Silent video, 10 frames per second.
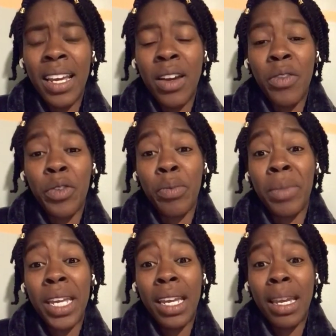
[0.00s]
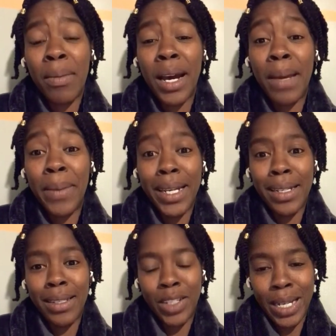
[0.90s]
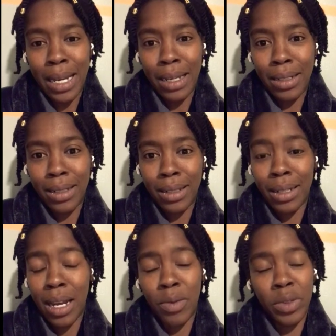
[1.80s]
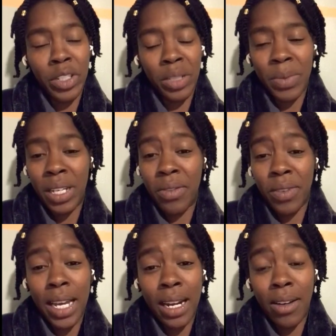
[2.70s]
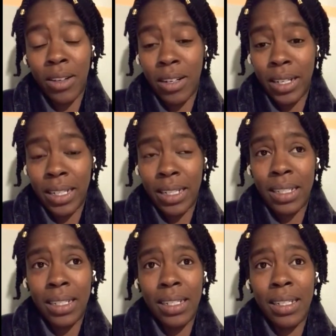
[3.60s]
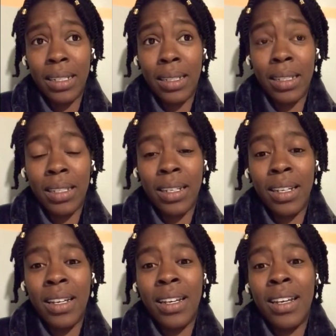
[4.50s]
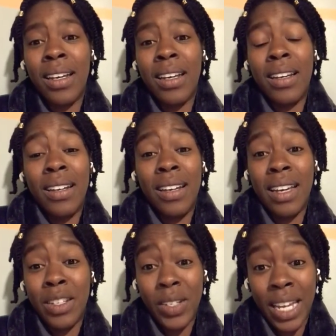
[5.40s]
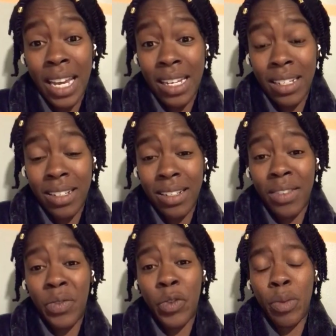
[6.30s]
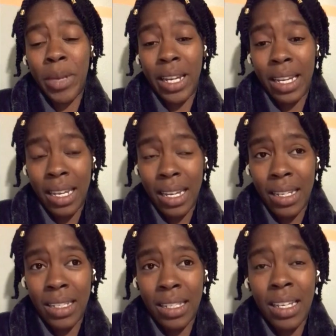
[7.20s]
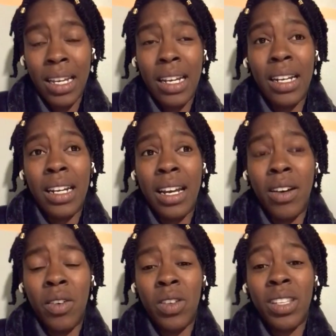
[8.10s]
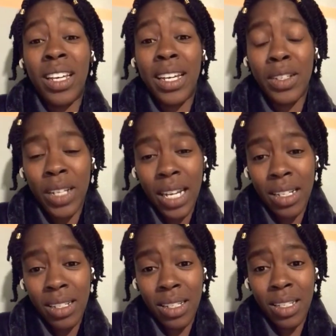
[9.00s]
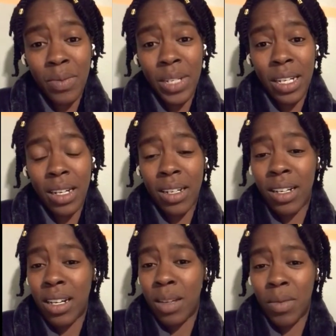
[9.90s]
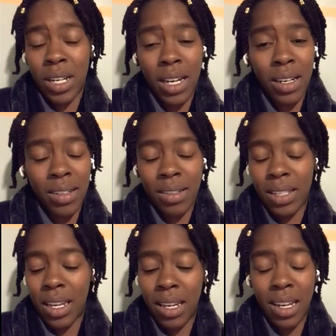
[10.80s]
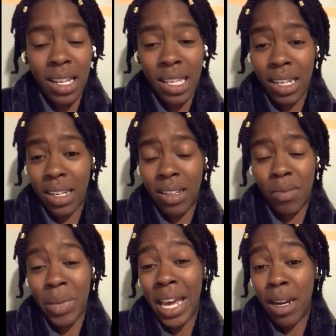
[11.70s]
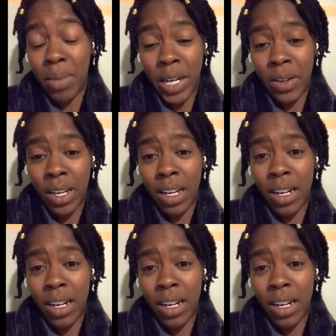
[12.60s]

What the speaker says: For me, my biggest challenge, and I will just be flat out honest, is education for my kids. Now, the education system in Ghana, I'm not saying anything bad about it.